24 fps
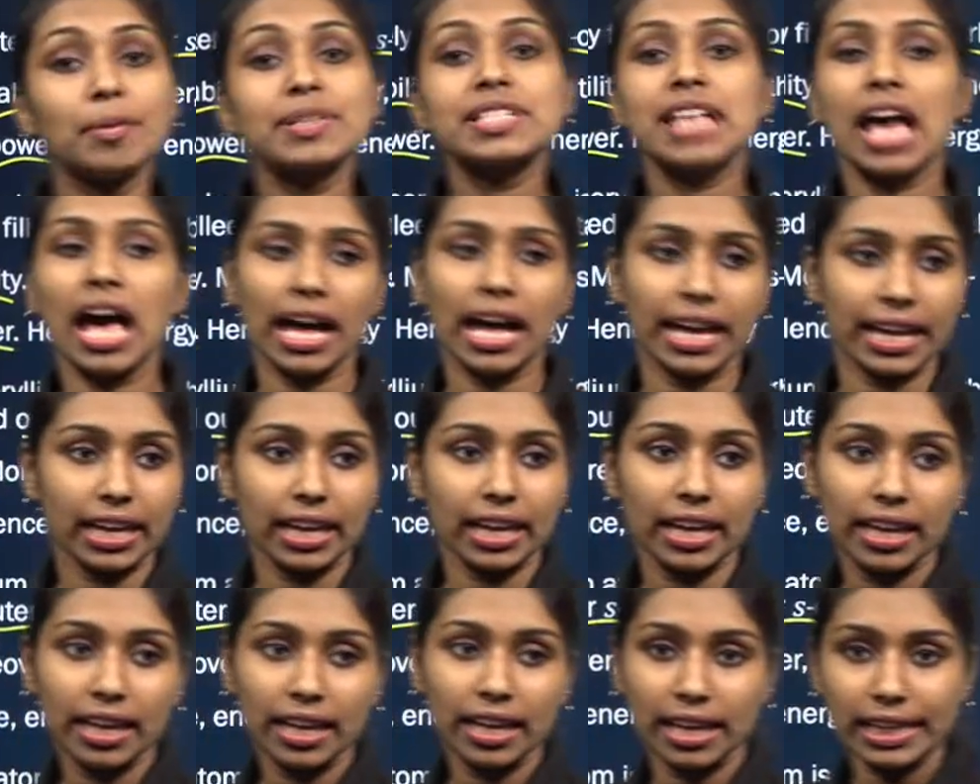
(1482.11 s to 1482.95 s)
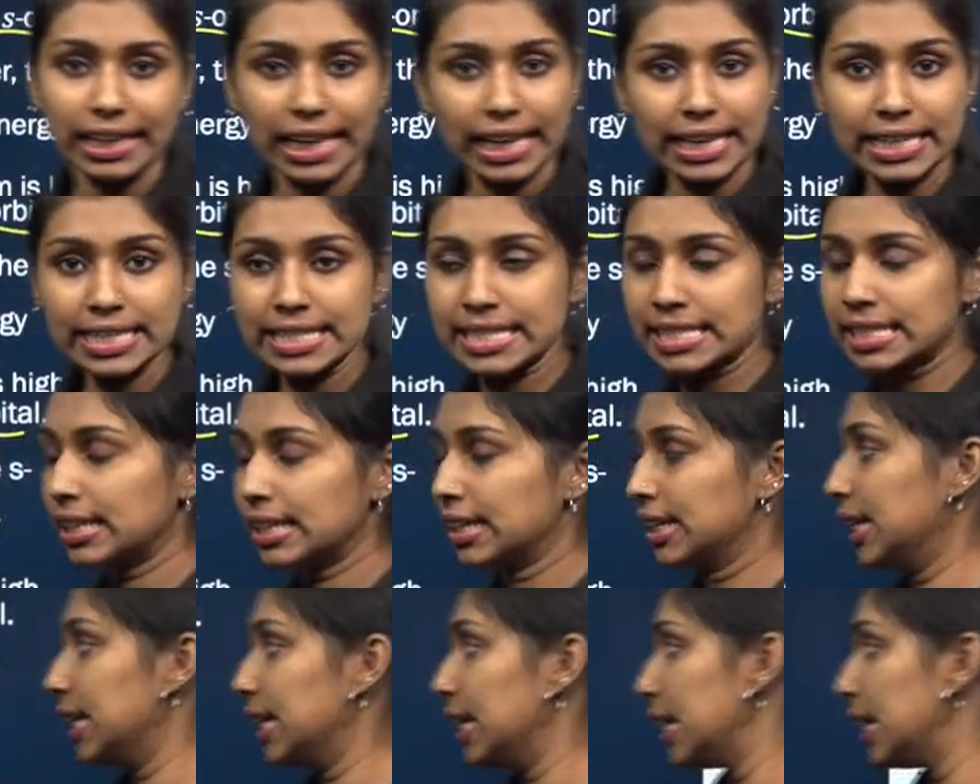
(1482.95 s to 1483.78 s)
is high. Right?
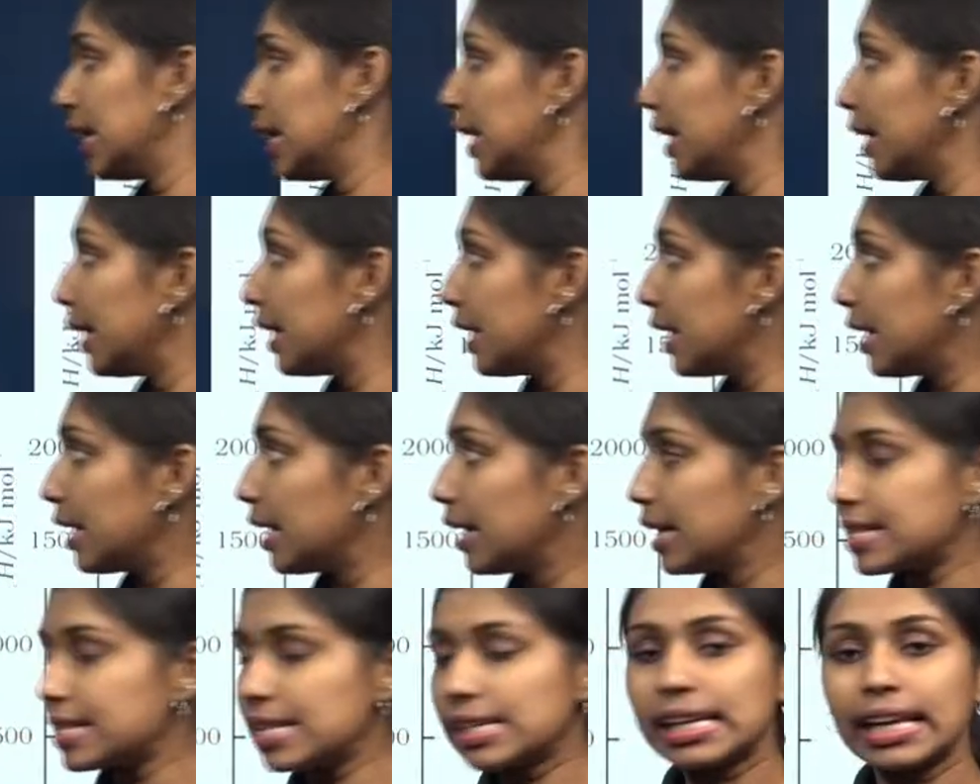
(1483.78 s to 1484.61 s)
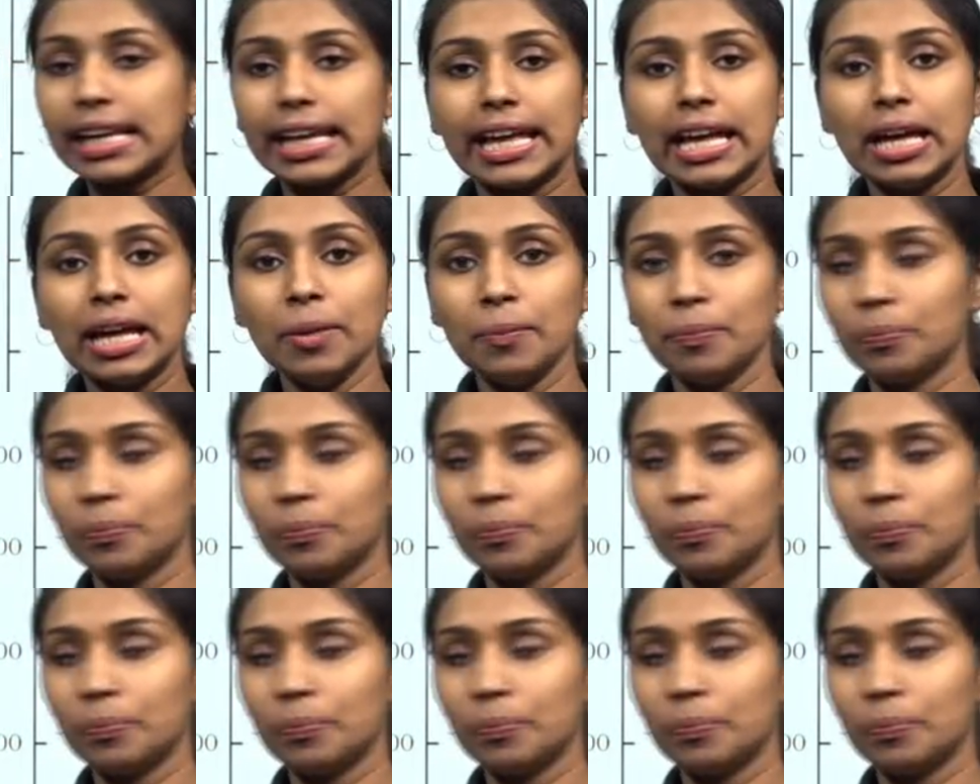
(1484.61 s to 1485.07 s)
Is it clear?